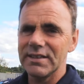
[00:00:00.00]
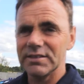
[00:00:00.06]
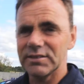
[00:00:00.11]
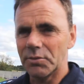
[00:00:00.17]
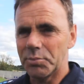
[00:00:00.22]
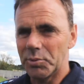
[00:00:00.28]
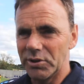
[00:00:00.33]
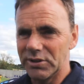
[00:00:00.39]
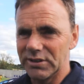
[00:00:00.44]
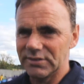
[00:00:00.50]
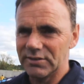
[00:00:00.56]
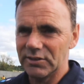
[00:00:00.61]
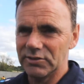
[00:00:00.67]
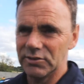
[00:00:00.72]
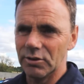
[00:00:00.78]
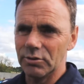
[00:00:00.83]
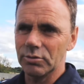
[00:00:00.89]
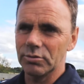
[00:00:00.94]
disappointing
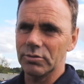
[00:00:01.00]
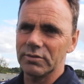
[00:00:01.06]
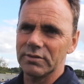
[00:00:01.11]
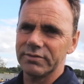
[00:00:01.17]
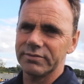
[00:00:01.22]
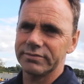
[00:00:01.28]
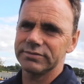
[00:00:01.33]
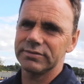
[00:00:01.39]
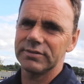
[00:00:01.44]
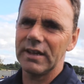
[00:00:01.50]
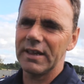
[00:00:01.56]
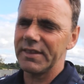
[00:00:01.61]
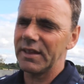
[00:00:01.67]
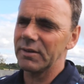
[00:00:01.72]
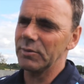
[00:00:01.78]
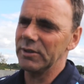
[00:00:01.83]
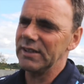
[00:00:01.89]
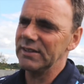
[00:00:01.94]
result. I
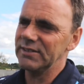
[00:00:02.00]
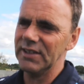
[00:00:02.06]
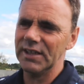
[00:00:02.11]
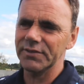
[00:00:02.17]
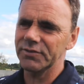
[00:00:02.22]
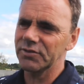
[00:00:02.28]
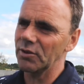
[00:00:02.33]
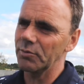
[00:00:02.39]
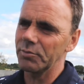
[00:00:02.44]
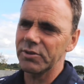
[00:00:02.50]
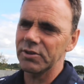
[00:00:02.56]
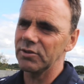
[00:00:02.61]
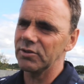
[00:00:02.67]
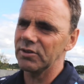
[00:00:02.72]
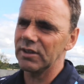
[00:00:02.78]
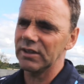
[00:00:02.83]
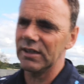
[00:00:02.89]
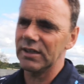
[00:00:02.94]
think we deserve
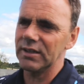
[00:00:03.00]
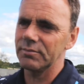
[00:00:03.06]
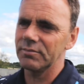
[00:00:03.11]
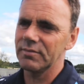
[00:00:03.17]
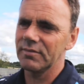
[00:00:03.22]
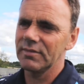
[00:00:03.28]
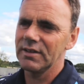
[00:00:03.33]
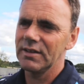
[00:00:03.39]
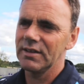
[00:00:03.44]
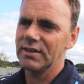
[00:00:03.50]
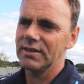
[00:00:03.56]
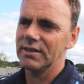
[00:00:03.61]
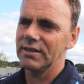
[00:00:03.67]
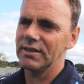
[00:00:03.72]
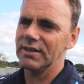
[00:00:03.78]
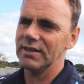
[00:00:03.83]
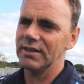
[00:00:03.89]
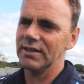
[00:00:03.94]
something at the game.
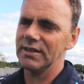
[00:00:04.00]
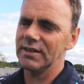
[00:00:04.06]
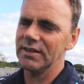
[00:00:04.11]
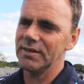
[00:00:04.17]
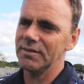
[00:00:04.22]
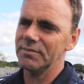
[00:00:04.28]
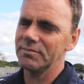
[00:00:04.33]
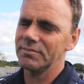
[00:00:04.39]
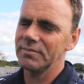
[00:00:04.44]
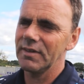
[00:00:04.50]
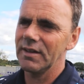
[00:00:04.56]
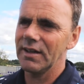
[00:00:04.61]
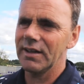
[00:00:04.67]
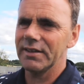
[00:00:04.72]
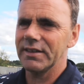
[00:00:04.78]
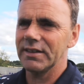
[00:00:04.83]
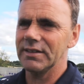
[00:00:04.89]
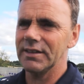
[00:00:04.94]

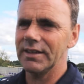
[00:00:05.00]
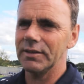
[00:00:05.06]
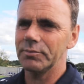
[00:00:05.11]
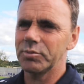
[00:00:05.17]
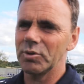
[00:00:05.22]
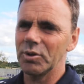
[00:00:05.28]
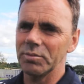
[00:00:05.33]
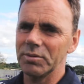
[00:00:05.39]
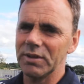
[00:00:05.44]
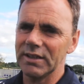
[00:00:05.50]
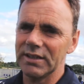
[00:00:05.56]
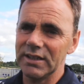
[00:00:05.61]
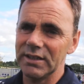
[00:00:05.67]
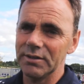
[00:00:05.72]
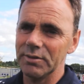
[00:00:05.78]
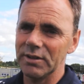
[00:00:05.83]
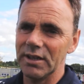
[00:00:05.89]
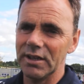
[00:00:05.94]
I think they'd probably
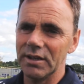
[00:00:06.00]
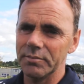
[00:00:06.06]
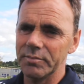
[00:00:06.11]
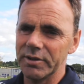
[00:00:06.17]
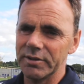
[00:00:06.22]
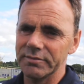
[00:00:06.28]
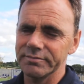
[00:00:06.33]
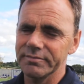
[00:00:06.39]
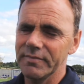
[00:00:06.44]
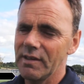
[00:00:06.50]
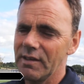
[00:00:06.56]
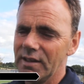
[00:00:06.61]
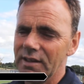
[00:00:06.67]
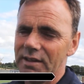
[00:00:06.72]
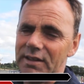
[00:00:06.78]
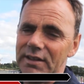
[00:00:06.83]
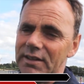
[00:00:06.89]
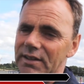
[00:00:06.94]
agree with that, but
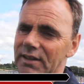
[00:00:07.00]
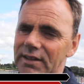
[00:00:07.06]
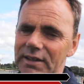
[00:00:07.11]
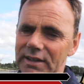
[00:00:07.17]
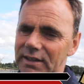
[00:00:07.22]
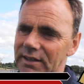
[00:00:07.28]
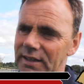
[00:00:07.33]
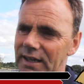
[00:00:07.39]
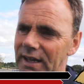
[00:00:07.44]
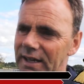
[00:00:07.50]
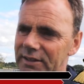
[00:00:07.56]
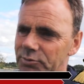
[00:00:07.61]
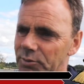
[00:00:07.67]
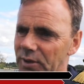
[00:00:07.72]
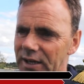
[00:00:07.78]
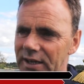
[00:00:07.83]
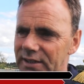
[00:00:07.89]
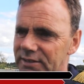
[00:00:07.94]
that
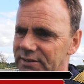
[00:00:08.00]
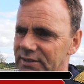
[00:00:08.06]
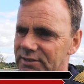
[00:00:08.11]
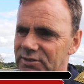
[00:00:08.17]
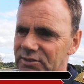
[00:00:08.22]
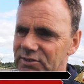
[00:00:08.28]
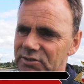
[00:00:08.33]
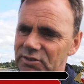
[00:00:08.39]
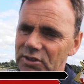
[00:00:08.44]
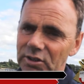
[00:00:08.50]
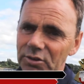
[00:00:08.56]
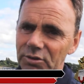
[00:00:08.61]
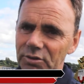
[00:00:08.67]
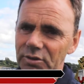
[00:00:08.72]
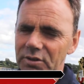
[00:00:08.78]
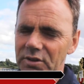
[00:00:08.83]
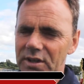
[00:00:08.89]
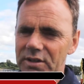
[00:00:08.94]
is what it is. It's, you
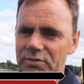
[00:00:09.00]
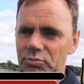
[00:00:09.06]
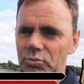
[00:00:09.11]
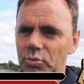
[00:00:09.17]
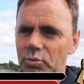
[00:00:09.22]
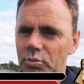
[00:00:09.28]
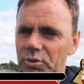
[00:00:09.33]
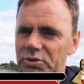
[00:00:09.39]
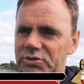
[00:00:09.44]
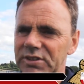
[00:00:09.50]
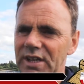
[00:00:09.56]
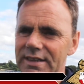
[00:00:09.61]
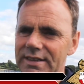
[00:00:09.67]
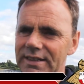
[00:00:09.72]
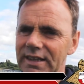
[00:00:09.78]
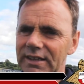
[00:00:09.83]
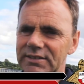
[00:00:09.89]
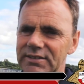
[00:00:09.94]
know, and we're
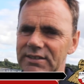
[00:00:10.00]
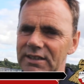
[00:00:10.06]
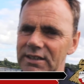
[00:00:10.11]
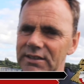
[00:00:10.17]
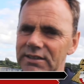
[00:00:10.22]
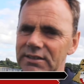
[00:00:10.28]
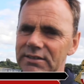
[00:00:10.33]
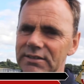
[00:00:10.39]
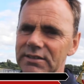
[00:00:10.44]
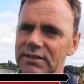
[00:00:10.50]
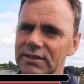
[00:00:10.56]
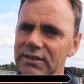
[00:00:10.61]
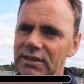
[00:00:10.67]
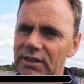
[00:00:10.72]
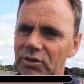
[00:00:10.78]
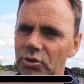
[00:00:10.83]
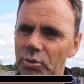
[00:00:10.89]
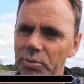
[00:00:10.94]
sitting there saying,
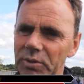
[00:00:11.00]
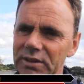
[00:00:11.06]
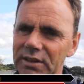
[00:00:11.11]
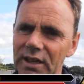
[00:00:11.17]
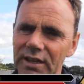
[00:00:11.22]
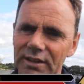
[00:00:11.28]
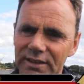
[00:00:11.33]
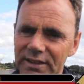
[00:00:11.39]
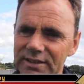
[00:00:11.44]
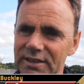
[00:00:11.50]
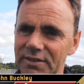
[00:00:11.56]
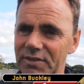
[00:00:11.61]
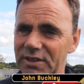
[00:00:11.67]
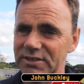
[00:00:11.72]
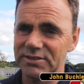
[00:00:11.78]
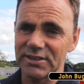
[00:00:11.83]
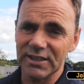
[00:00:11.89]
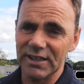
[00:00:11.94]
you know, about little
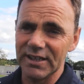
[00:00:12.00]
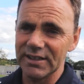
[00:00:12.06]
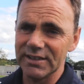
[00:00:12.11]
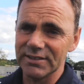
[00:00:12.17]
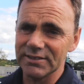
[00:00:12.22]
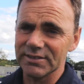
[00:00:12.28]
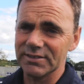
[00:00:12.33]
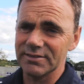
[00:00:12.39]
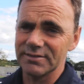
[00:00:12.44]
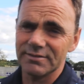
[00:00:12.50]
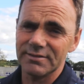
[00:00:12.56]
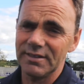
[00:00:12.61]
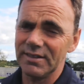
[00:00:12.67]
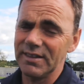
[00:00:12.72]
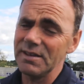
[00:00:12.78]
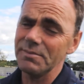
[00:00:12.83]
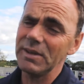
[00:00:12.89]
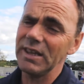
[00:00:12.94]
individual errors.
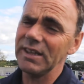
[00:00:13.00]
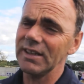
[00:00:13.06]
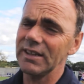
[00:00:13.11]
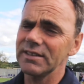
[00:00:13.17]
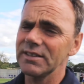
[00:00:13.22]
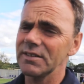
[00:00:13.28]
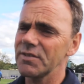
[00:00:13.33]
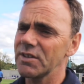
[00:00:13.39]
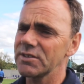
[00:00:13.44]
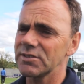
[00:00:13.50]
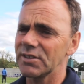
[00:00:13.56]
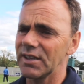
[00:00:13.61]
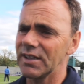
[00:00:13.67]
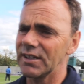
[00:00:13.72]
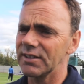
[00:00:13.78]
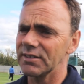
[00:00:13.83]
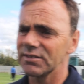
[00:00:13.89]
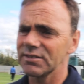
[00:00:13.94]
They make individual
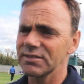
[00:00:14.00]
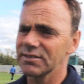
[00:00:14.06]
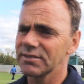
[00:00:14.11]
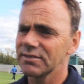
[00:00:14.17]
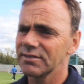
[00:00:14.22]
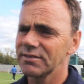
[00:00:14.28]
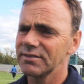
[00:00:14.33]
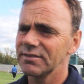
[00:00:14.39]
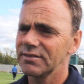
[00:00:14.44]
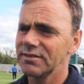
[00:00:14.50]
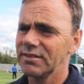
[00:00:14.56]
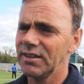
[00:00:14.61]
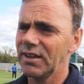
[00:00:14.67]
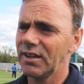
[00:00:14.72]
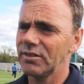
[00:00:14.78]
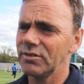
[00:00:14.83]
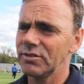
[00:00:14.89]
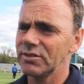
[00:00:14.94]
errors.
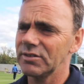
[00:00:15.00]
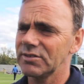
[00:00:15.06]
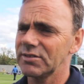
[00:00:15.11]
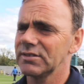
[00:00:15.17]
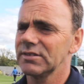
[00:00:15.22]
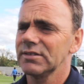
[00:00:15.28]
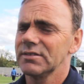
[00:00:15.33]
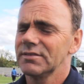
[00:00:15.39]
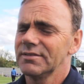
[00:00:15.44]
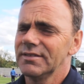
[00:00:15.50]
You know, it's